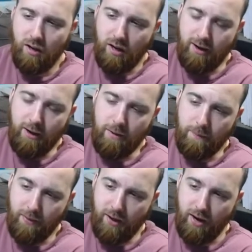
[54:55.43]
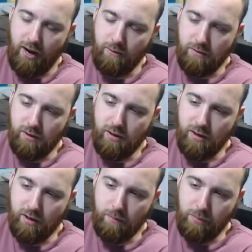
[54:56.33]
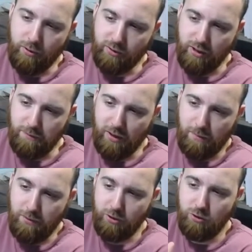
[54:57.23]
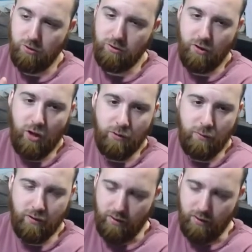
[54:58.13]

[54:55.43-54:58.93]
Um, and I would uh, post up their pictures along with